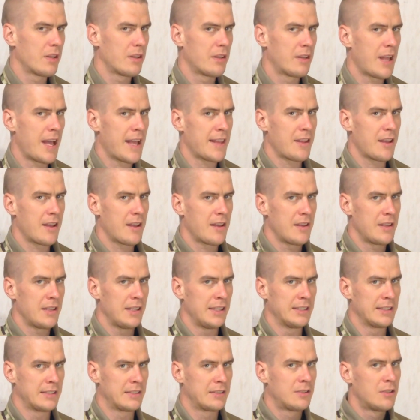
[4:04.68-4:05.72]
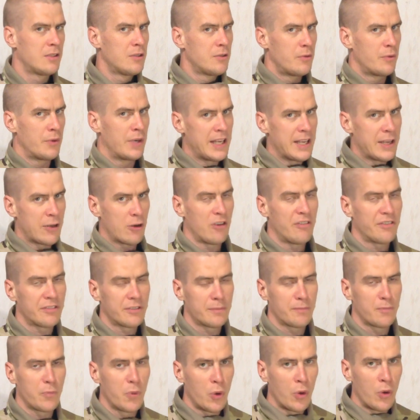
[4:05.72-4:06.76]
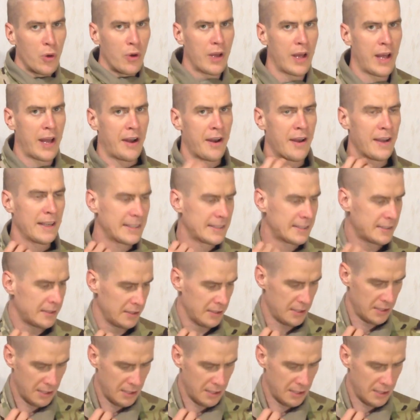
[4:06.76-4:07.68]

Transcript: that is really comfortable and nice,